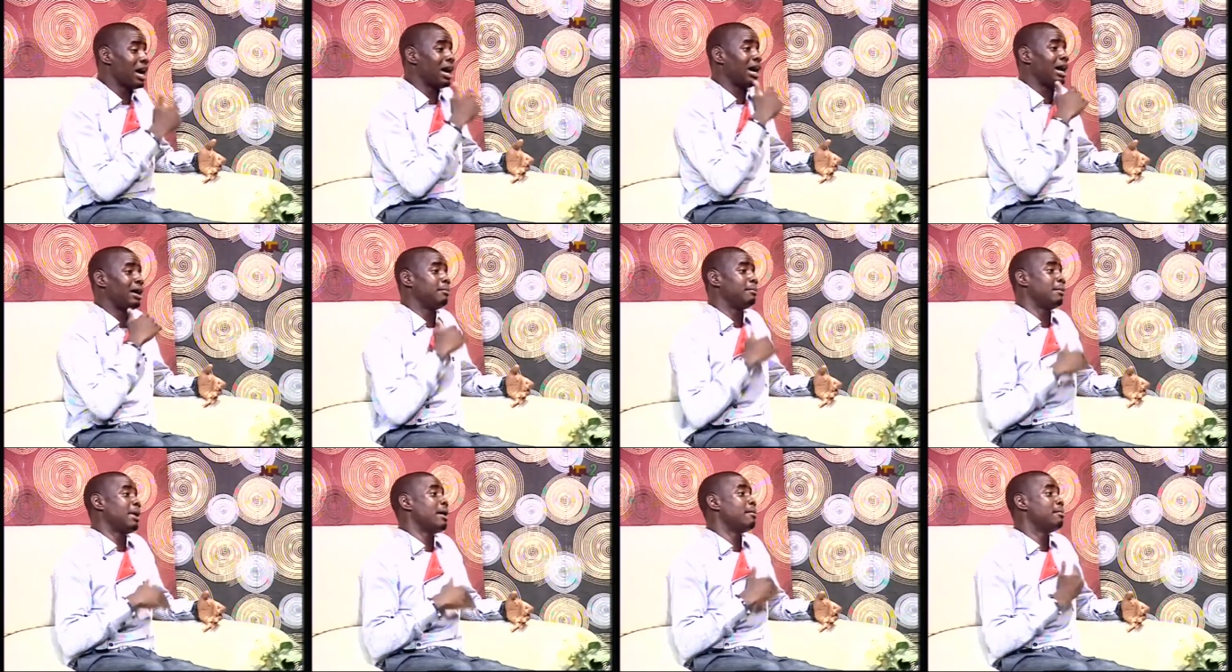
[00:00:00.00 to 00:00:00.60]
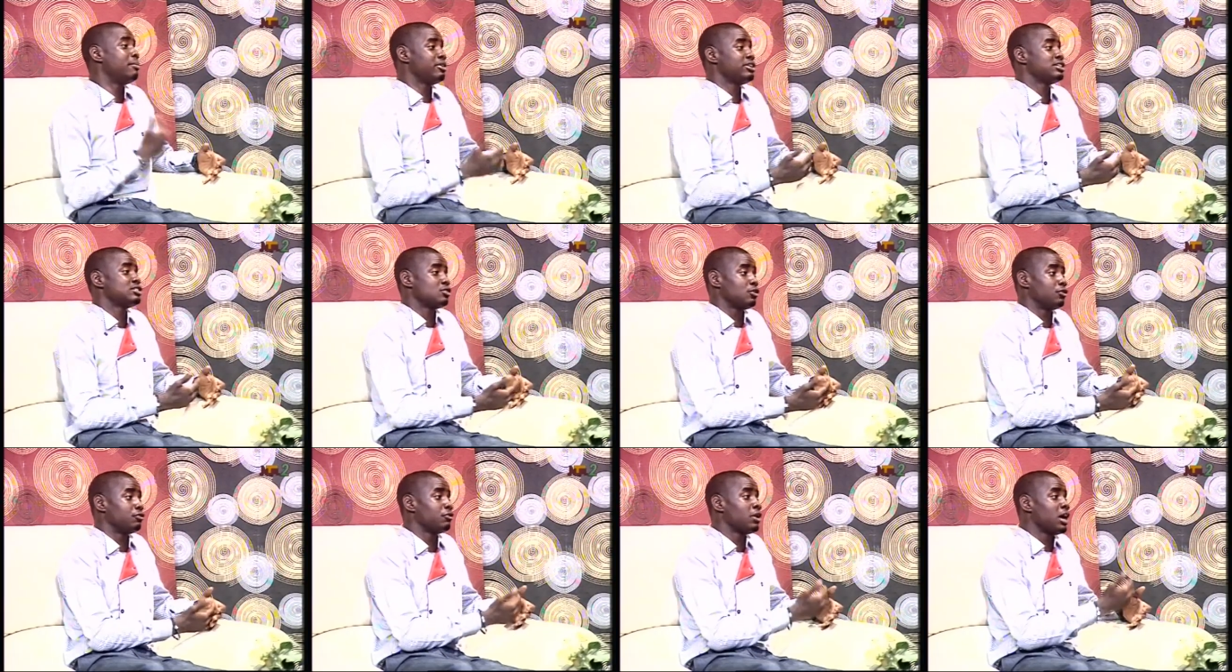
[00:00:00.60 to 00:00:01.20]
i'm
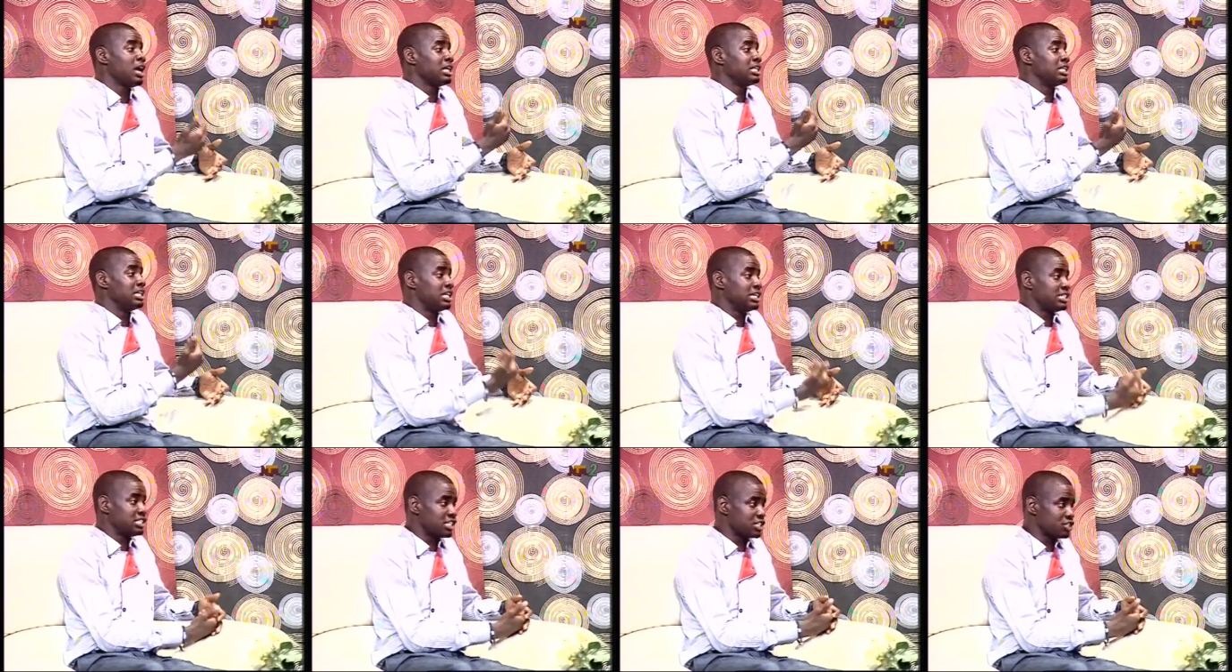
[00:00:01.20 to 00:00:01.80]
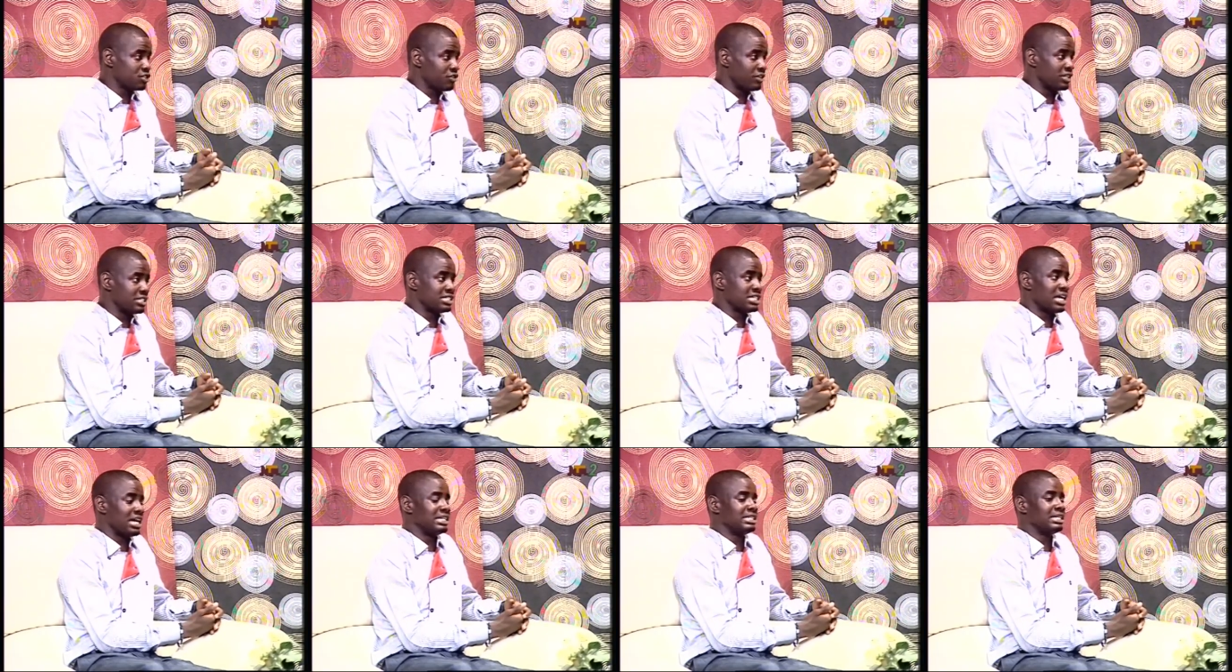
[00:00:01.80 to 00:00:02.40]
abreast of the latest
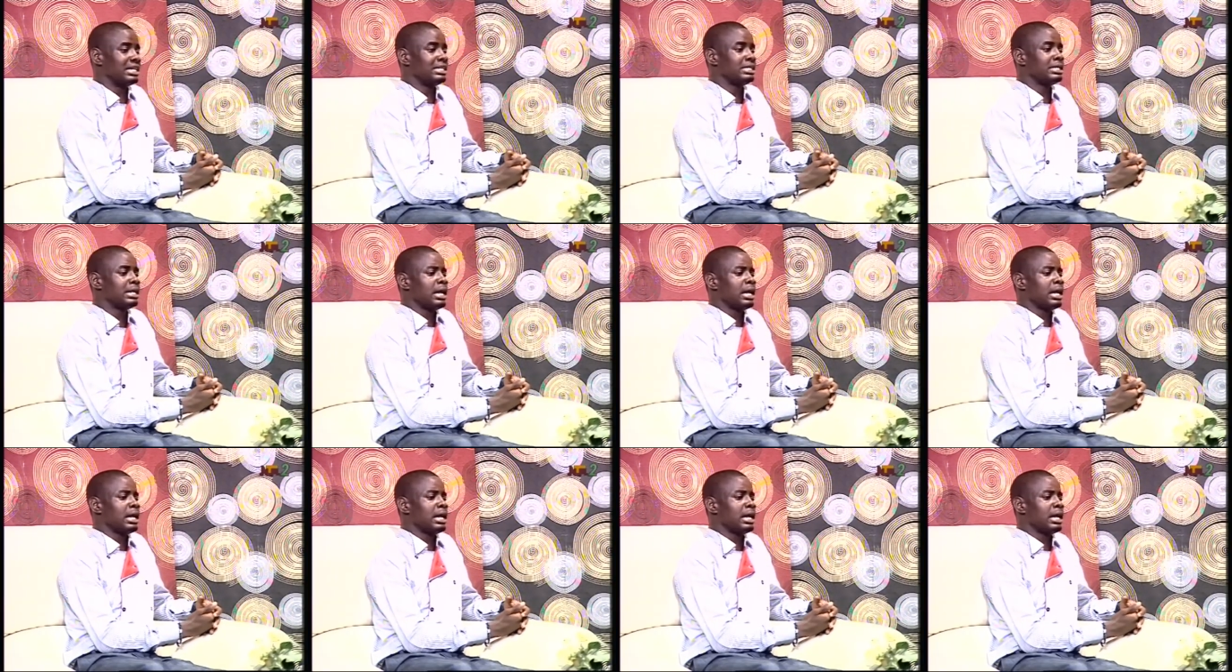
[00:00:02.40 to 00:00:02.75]
trends and then